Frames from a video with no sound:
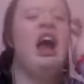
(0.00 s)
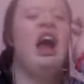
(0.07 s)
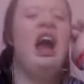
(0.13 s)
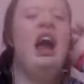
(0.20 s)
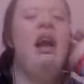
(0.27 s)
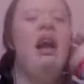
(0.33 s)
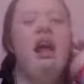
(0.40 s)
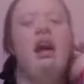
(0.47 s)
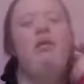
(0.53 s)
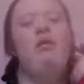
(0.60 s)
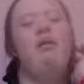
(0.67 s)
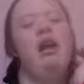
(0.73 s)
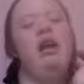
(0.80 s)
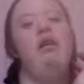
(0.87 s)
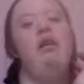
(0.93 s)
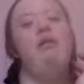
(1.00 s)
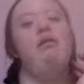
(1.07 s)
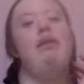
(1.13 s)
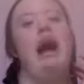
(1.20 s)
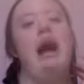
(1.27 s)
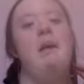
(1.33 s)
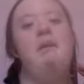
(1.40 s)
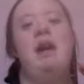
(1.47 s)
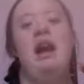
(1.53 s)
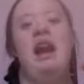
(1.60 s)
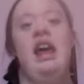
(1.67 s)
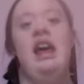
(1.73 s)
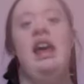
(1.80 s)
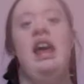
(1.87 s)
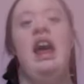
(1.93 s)
kind of like a really
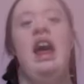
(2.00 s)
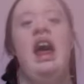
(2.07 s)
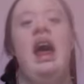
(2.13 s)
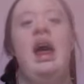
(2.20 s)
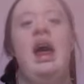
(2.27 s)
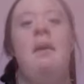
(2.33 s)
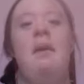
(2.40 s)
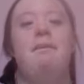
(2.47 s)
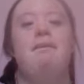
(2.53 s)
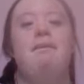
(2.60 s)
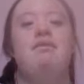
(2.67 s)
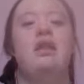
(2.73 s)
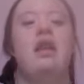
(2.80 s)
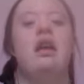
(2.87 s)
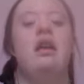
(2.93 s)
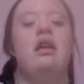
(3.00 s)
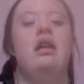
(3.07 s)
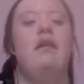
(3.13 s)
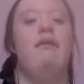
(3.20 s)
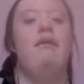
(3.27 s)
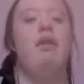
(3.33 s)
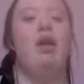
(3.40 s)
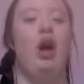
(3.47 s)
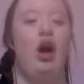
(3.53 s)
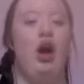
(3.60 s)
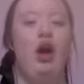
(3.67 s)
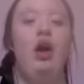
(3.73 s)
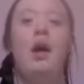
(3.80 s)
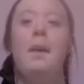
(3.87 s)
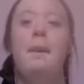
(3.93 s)
rambly
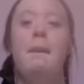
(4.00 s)
vlog.